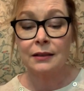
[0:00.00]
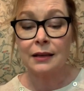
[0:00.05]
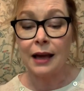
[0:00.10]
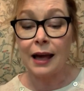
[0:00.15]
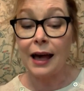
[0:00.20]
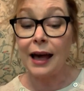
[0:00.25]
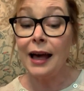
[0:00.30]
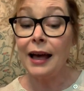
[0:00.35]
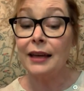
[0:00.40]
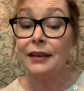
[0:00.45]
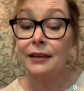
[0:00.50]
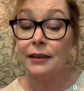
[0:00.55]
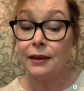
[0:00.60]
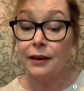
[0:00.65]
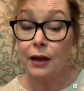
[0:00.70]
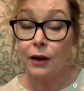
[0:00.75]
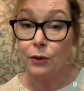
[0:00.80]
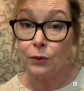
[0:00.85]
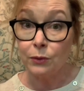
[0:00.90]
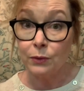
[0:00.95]
I
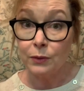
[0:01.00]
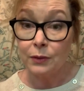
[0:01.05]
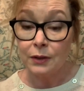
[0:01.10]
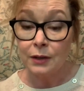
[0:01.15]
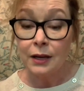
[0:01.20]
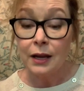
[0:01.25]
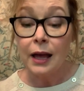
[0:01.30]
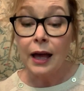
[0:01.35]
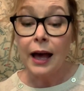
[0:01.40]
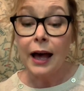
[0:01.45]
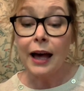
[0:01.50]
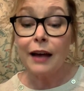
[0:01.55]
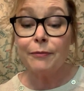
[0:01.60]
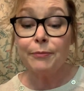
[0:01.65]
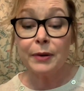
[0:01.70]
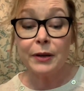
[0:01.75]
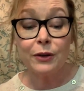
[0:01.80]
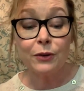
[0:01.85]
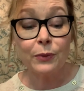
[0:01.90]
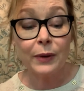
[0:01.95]
know. I've
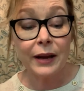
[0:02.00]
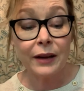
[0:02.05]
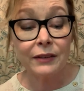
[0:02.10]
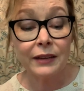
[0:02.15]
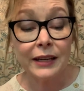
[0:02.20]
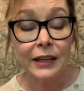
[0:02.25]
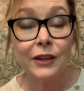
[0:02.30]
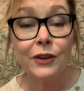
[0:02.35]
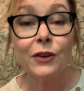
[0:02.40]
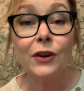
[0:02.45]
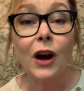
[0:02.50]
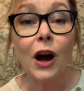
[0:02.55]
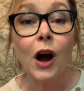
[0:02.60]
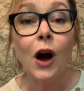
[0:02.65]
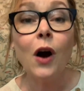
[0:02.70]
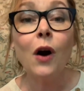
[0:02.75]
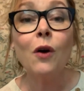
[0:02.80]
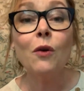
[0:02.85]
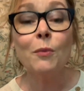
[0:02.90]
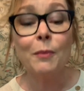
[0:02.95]
been around here
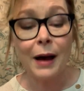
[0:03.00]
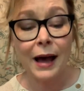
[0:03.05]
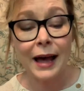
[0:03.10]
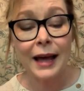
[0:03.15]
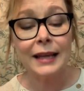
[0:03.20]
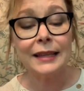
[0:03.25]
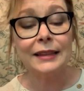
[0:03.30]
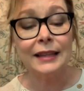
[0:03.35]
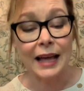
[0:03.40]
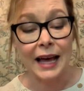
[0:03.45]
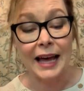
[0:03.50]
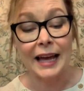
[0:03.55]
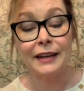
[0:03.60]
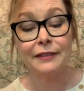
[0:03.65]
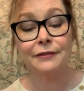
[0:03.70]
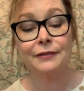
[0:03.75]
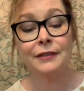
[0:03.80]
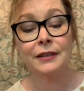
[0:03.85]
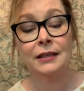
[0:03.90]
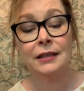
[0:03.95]
all my
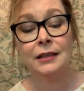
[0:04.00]
life."